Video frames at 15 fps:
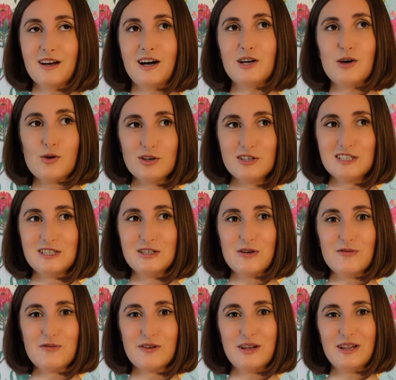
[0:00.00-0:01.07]
I honestly
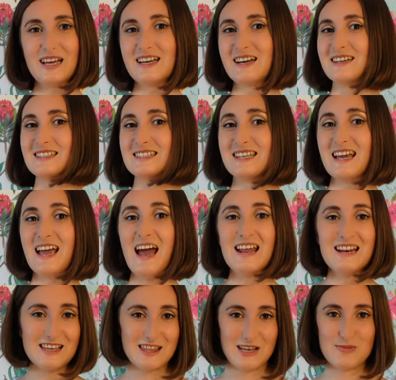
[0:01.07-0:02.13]
don't feel like I can say
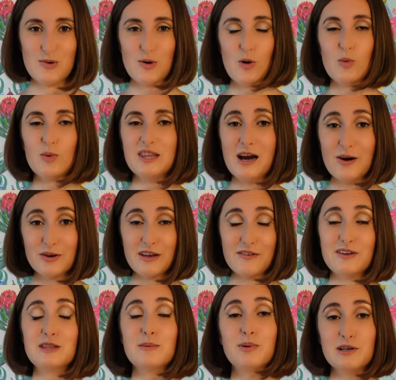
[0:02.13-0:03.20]
anything more without
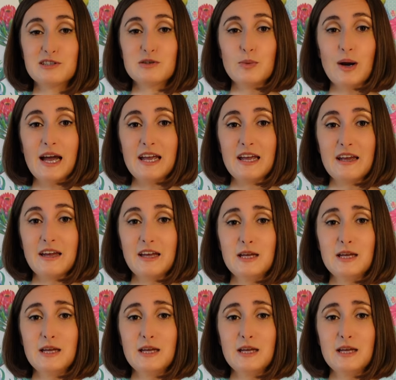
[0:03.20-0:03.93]
giving the plot away,